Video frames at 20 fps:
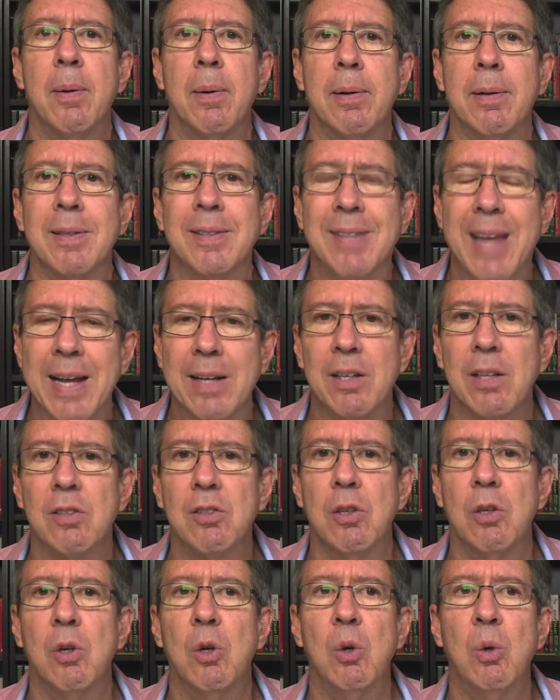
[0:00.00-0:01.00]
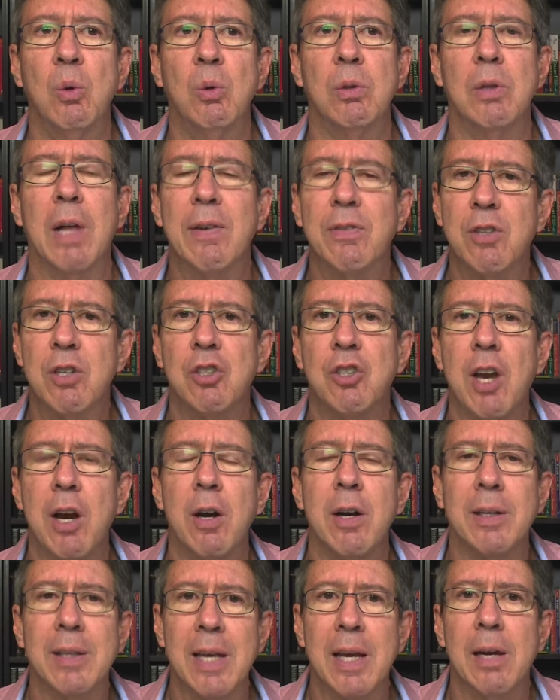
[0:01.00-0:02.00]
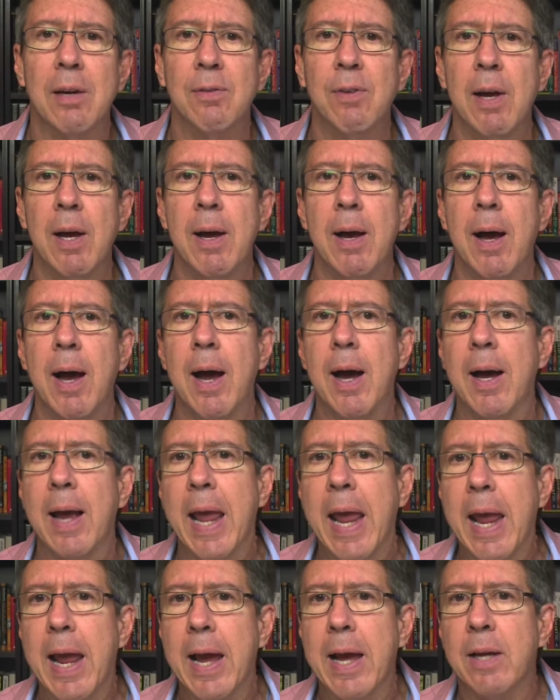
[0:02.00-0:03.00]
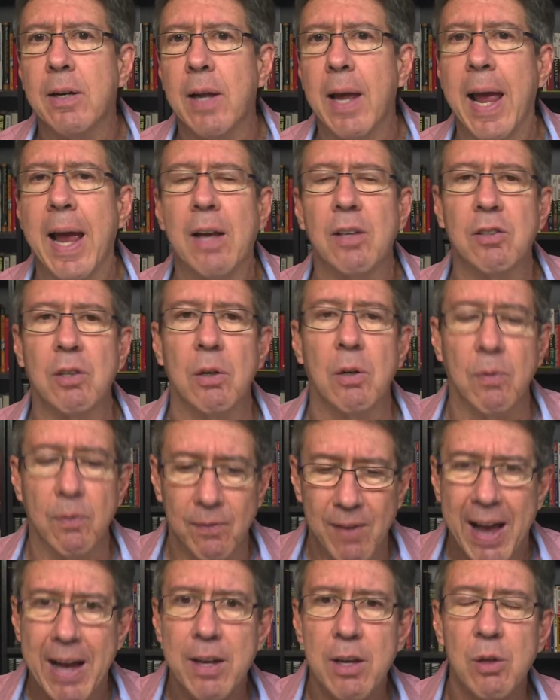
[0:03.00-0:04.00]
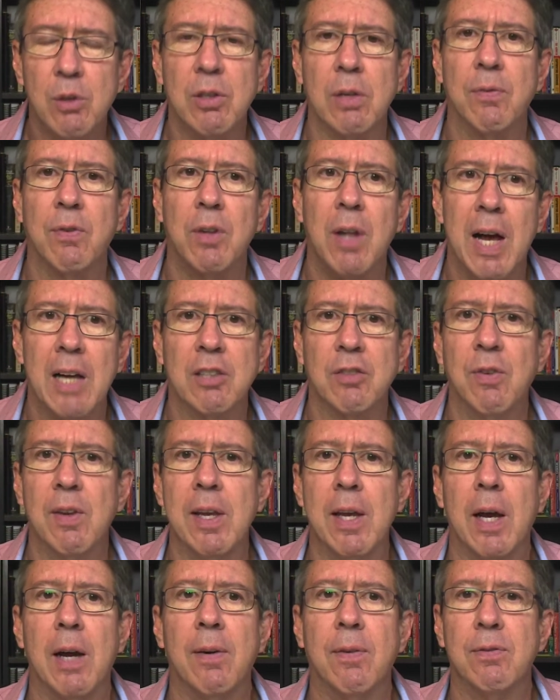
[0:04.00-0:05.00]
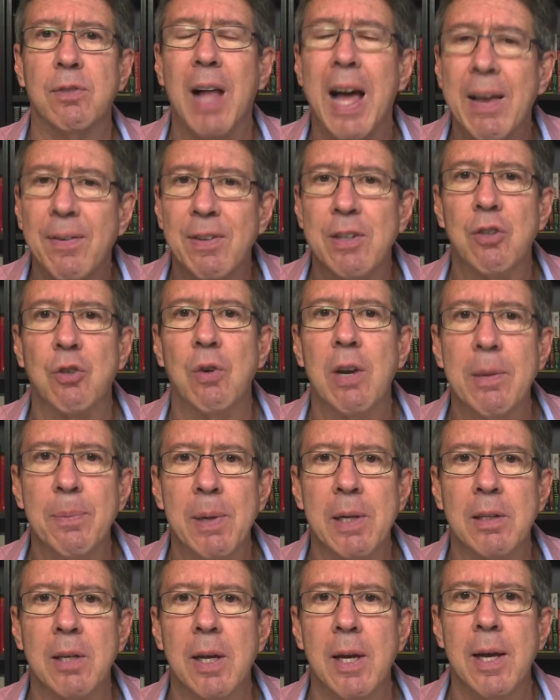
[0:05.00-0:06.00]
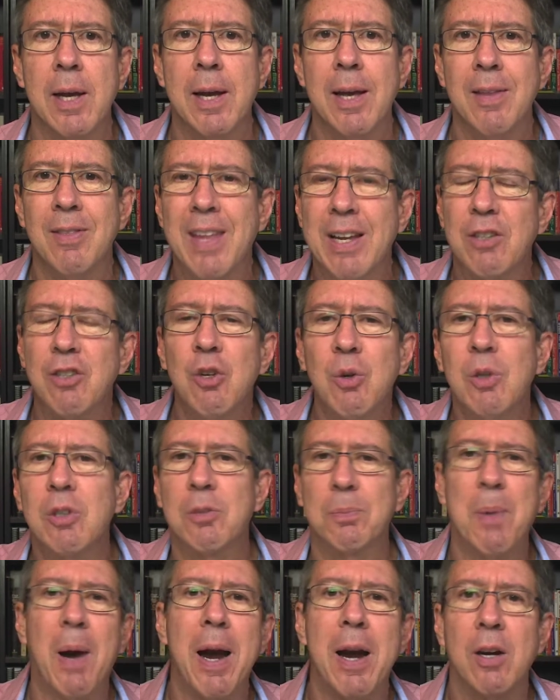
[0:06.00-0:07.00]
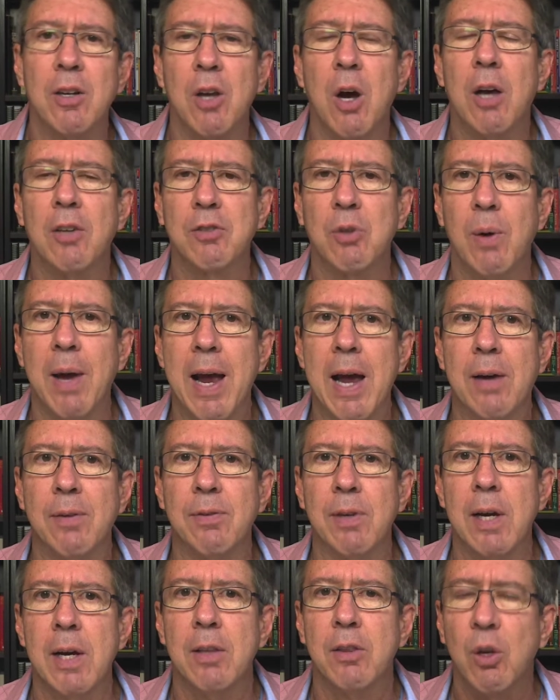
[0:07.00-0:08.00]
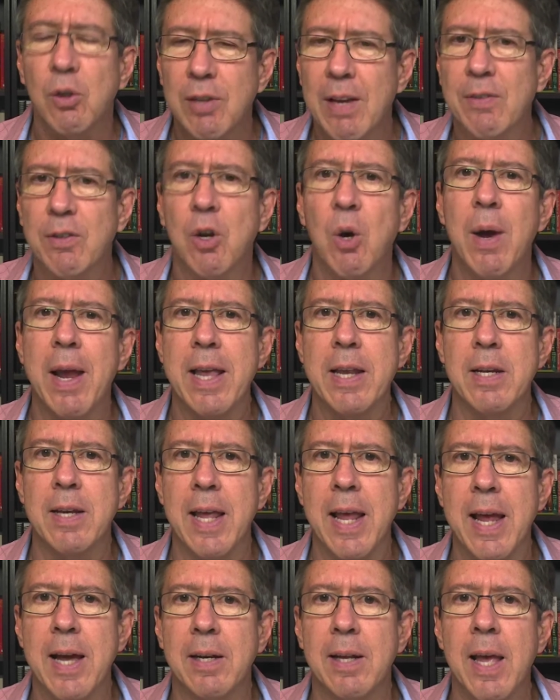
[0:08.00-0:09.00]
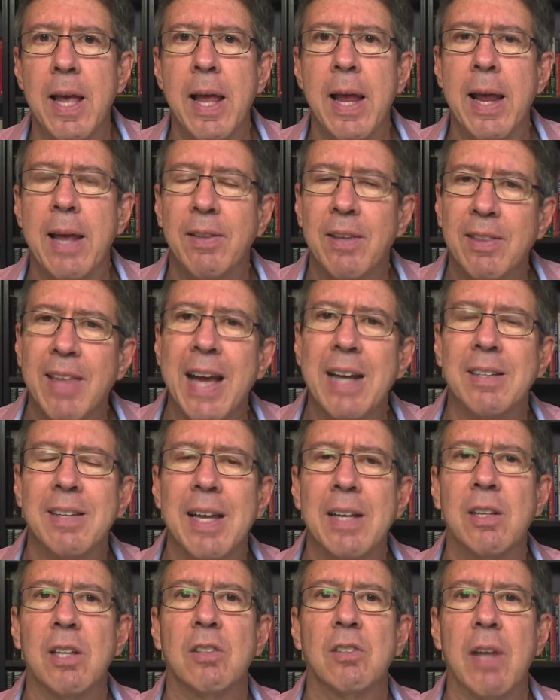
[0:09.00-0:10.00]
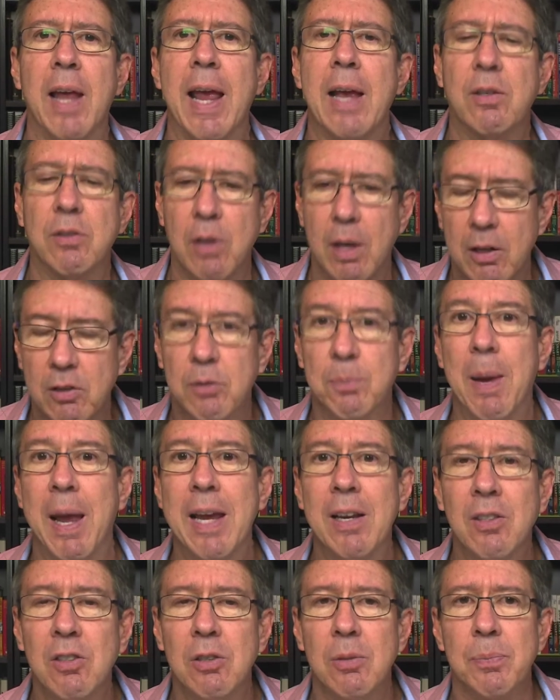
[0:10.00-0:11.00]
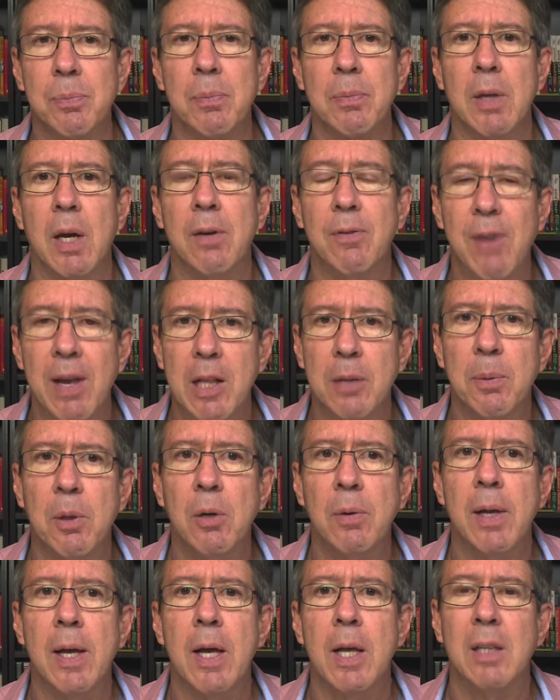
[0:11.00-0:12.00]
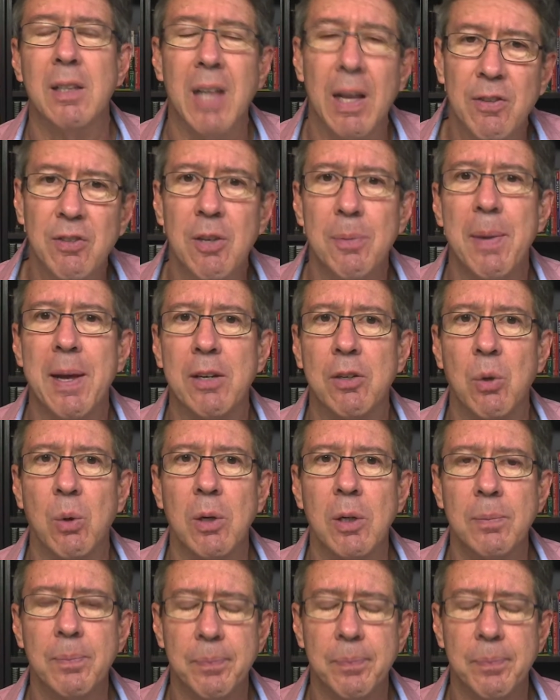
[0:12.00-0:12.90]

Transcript: dentist who loves to share and give uh, and has values and philosophy of life and treatment that you aspire to also have. Those have to go hand in hand. And that that dentist has a space available, loves to mentor,